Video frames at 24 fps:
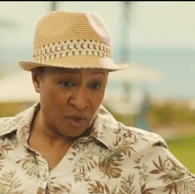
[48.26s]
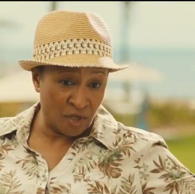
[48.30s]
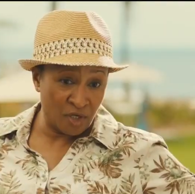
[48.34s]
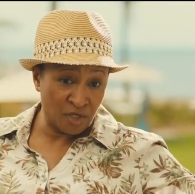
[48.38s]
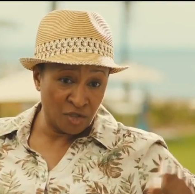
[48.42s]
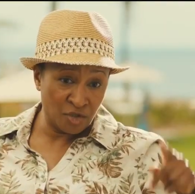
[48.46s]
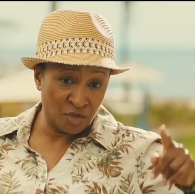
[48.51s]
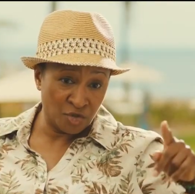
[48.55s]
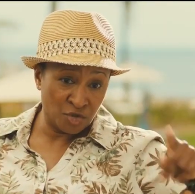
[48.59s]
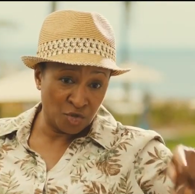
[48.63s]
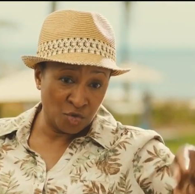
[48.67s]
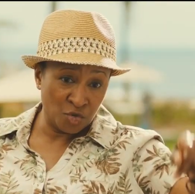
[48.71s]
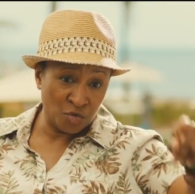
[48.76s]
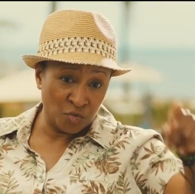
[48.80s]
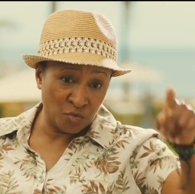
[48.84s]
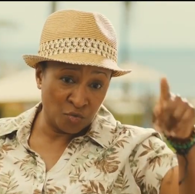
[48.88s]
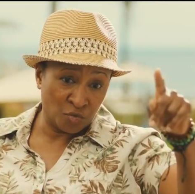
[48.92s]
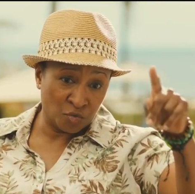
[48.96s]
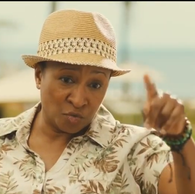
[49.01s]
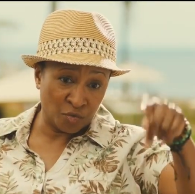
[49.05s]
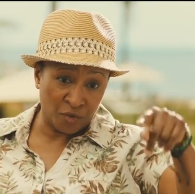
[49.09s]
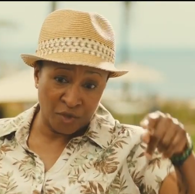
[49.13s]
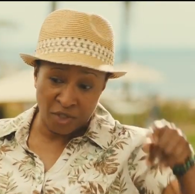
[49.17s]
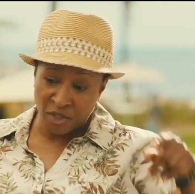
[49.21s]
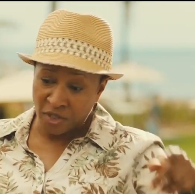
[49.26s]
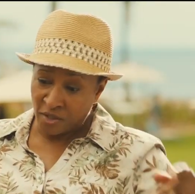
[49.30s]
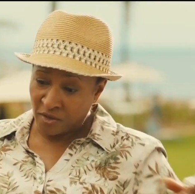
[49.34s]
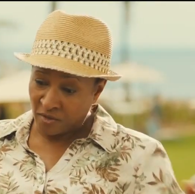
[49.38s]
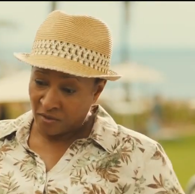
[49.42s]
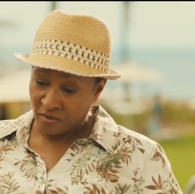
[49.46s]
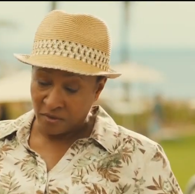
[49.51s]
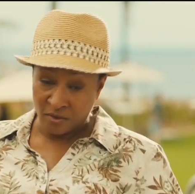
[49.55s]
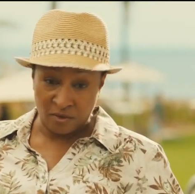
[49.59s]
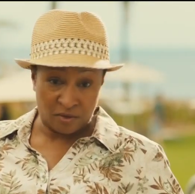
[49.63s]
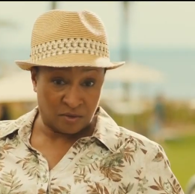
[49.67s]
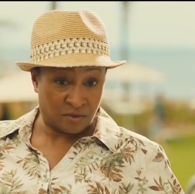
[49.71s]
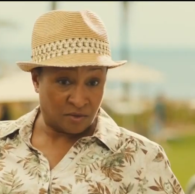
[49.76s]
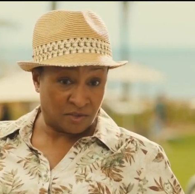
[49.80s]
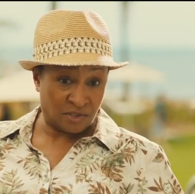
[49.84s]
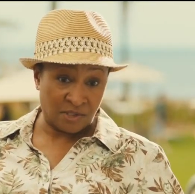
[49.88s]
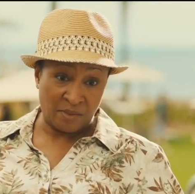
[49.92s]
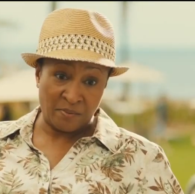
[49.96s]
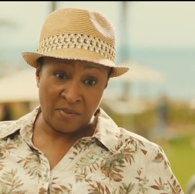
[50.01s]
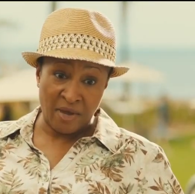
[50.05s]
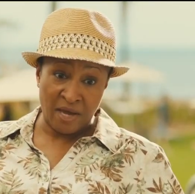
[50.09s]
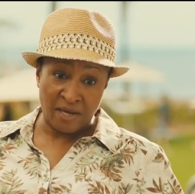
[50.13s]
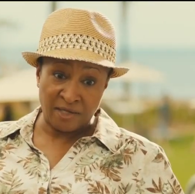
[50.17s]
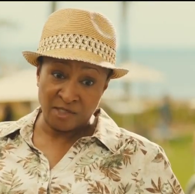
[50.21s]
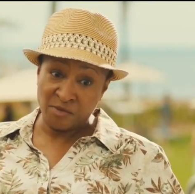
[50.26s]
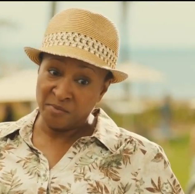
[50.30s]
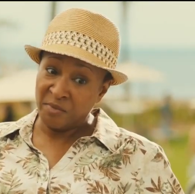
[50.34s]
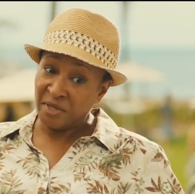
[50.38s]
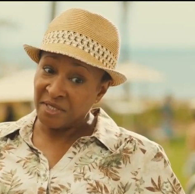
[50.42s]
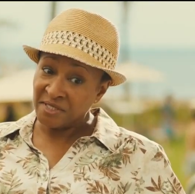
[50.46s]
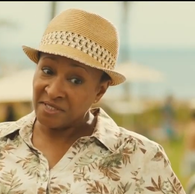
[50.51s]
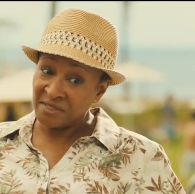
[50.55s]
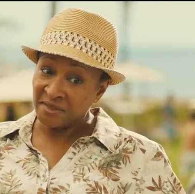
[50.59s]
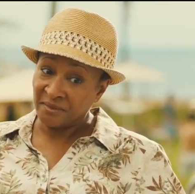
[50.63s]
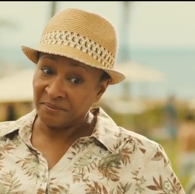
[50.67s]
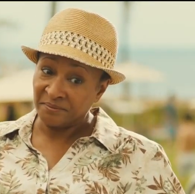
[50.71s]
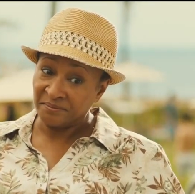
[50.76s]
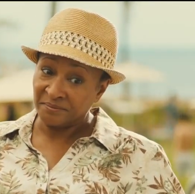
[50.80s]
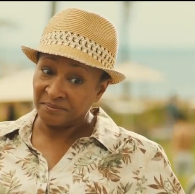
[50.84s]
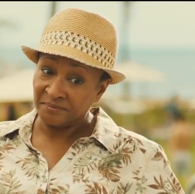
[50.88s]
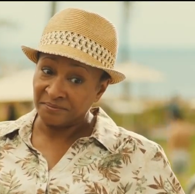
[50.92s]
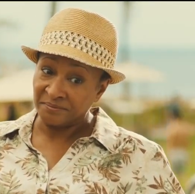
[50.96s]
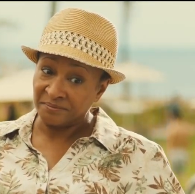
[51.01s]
One, two, three, somebody's missing.